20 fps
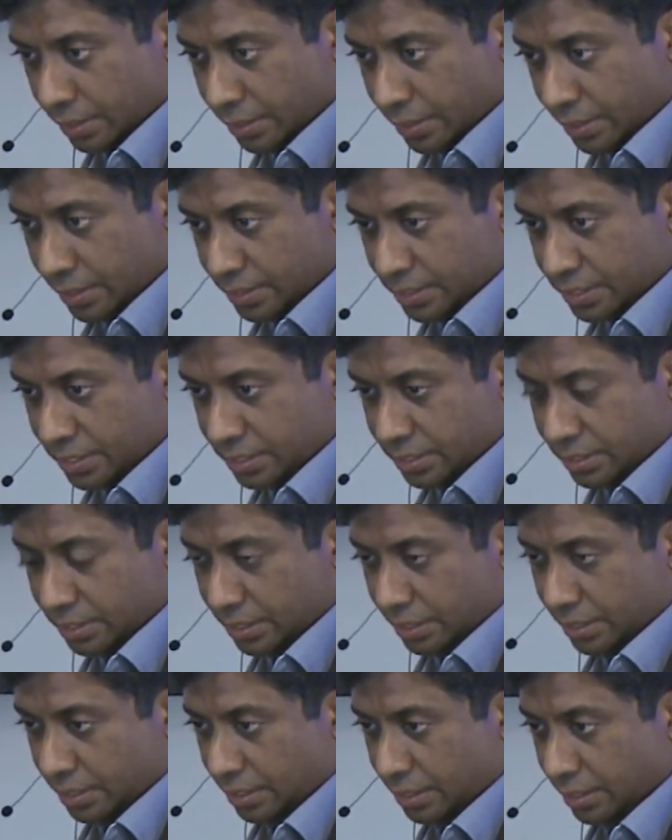this
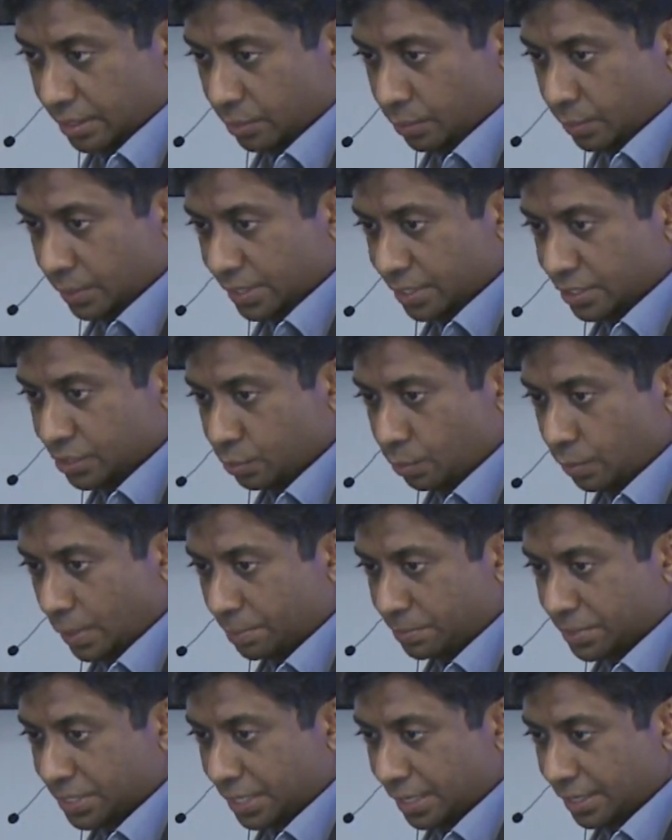
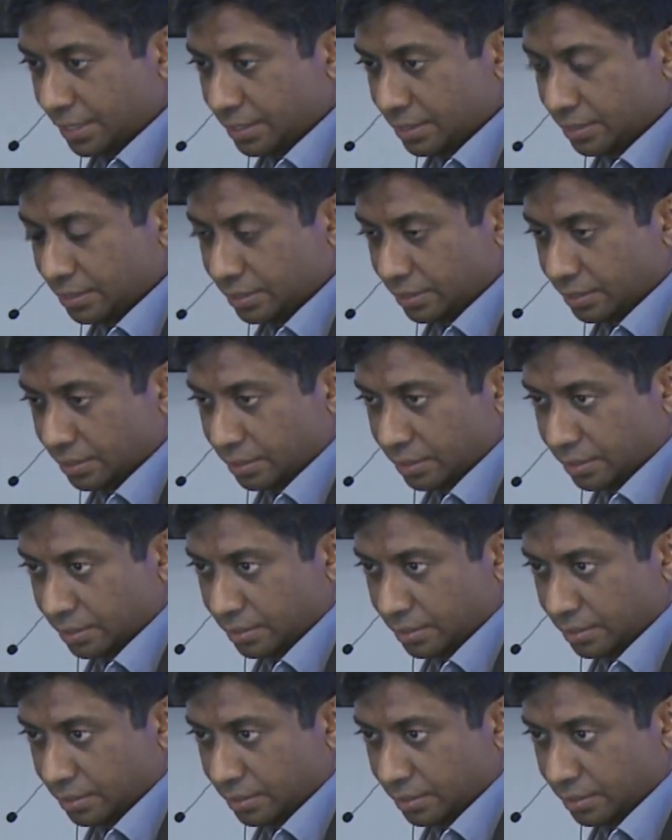website.